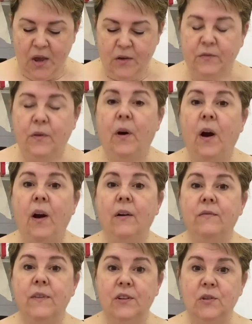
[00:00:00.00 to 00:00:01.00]
For our
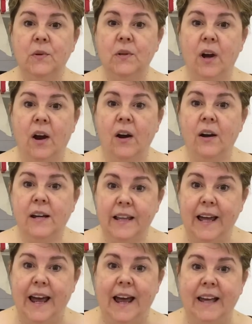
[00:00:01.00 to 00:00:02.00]
visual art
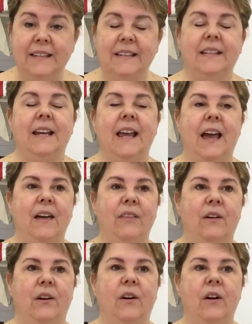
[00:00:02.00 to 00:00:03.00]
class
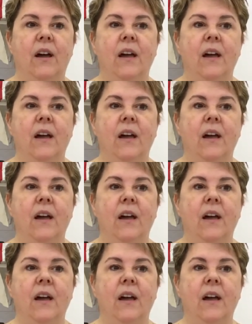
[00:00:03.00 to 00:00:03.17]
together,